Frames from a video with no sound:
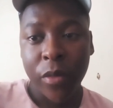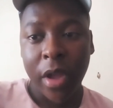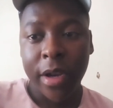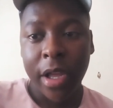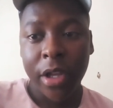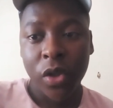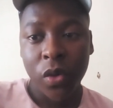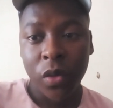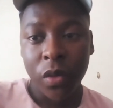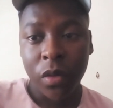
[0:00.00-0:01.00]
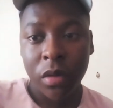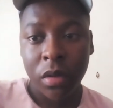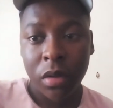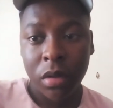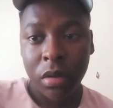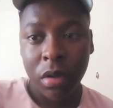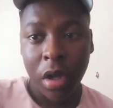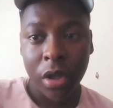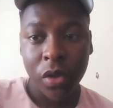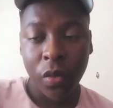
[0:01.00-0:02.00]
and I had to
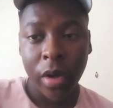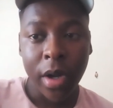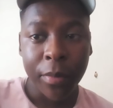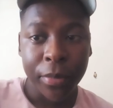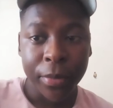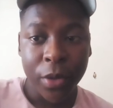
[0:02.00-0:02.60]
wake up.